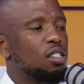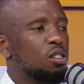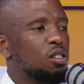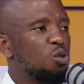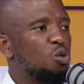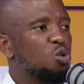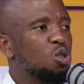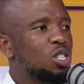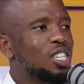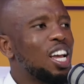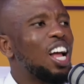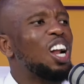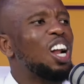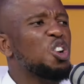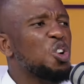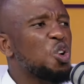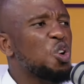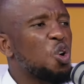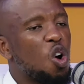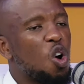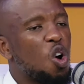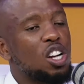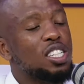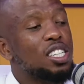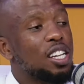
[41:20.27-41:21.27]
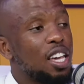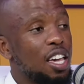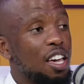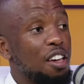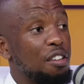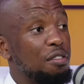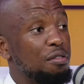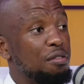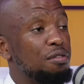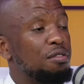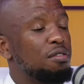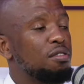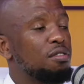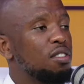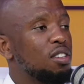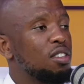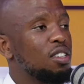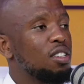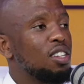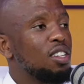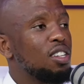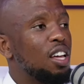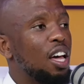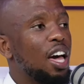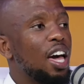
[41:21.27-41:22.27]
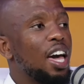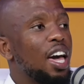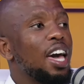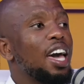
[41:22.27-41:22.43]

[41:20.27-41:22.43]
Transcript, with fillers: Mm. You shall not have Eish.